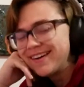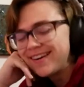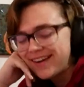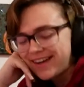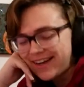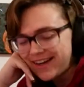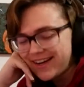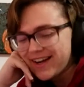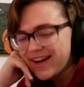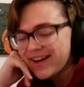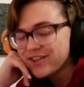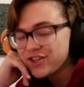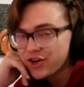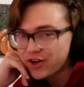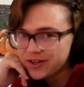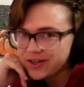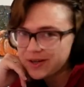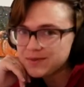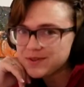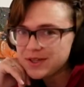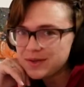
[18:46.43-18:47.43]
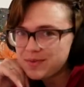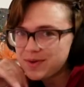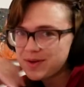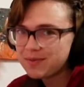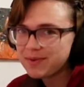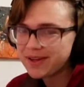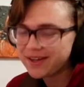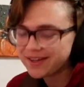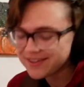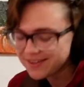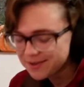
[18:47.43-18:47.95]
he has a hard time sleeping
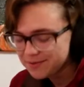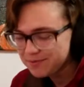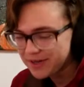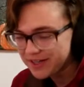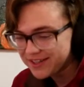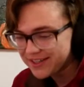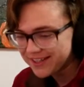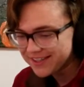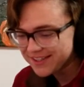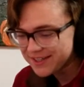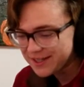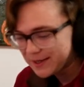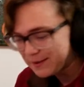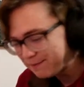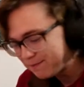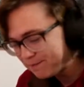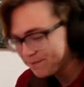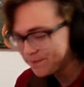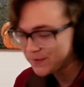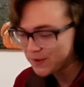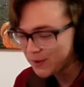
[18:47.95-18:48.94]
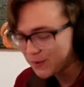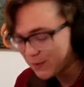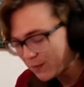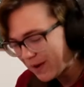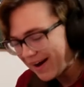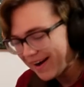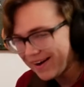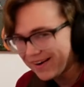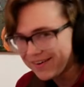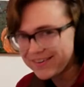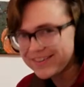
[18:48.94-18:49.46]
because PTSD.
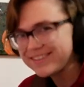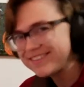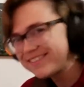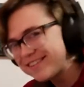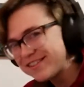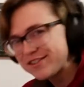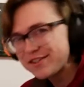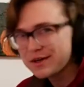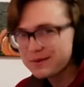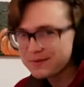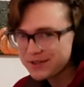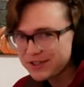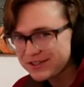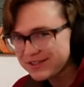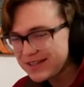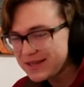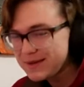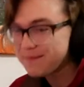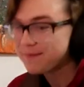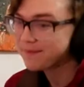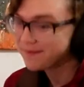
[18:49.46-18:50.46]
Wow, it disturbs your sleep.